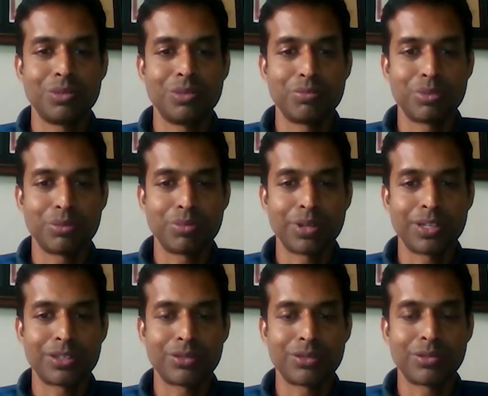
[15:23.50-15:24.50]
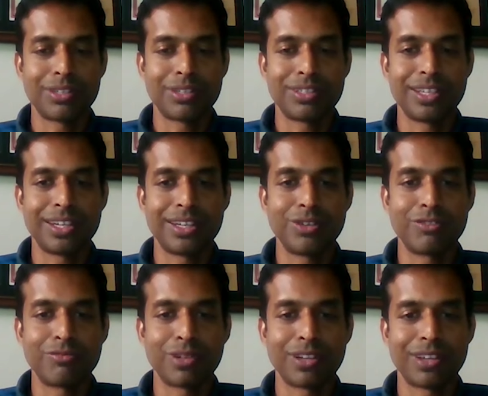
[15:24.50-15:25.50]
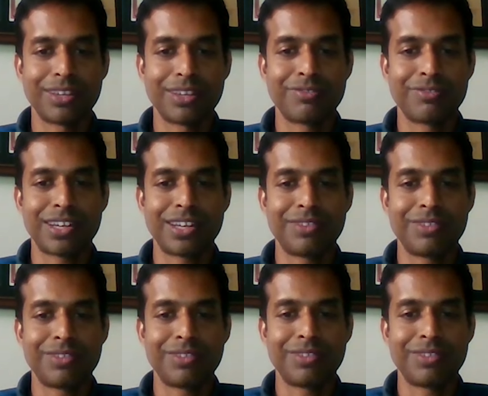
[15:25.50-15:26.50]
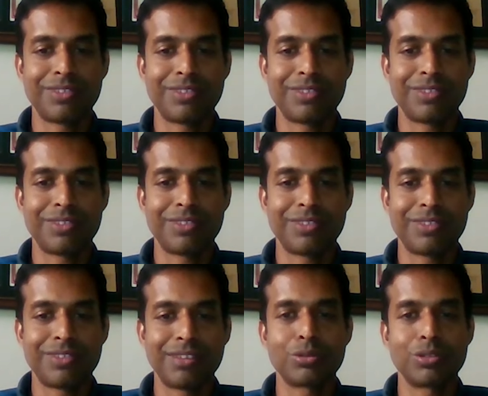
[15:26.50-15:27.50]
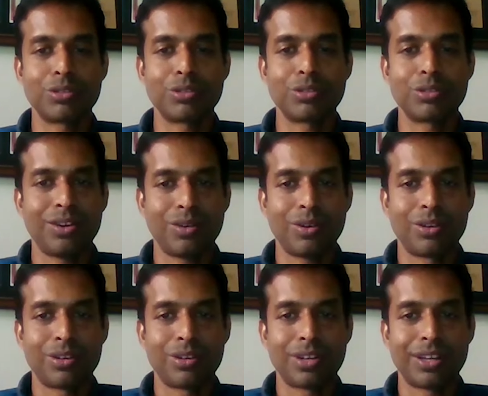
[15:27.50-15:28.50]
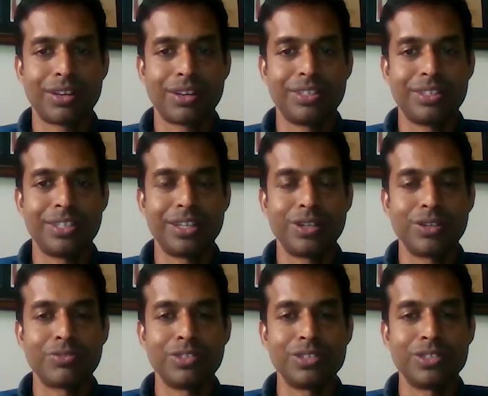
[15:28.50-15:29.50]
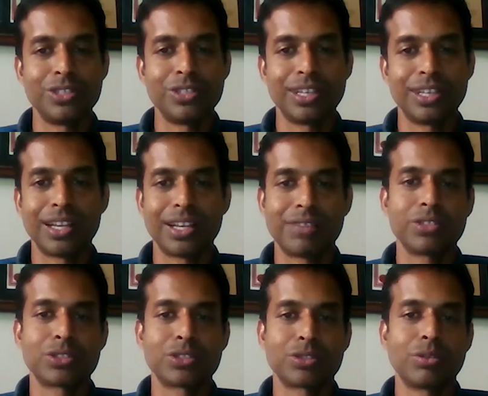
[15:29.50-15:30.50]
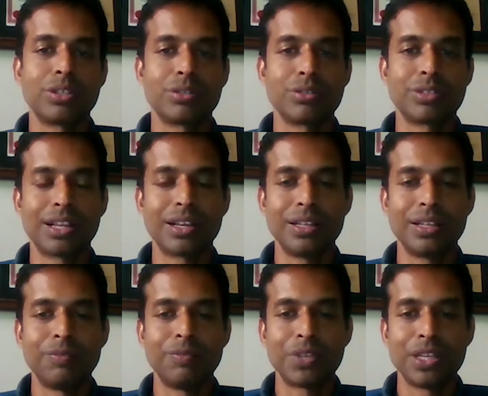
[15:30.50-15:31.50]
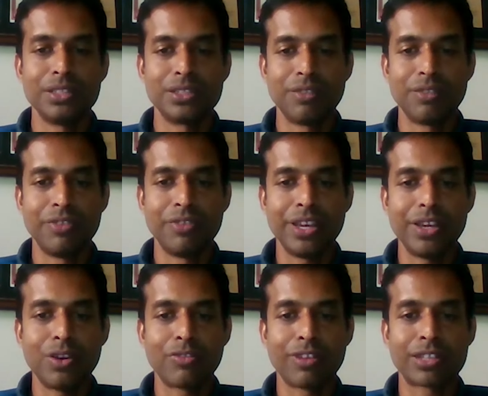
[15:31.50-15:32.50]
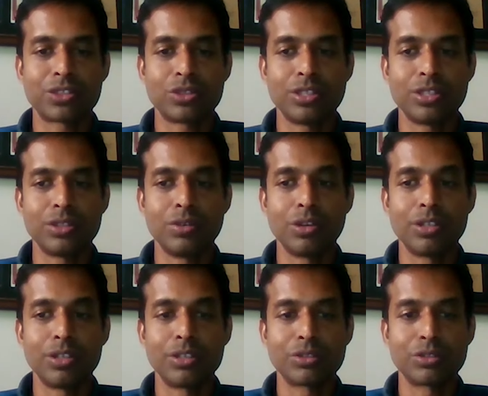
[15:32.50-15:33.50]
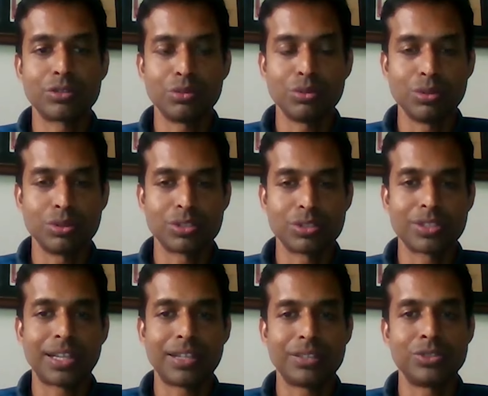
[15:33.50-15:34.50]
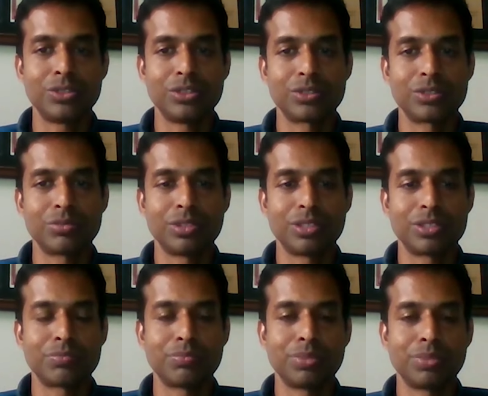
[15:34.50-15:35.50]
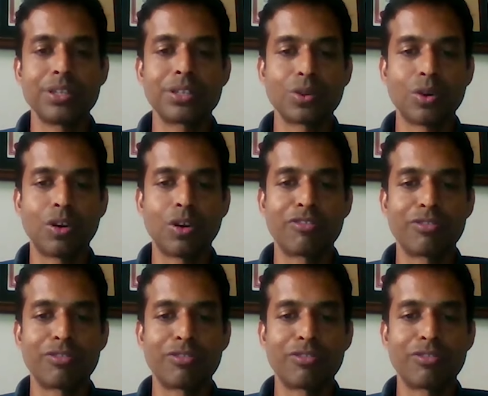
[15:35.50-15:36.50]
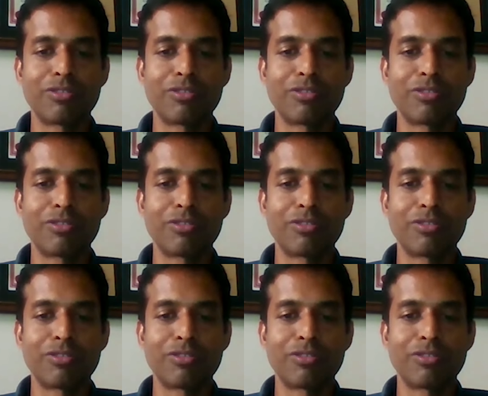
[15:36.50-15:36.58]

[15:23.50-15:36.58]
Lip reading: to be prepared to, at the end of my life, I will have a story to tell. Or at the end of this journey, I'll have a story to tell. Is a way of actually going through those challenges, the spirit of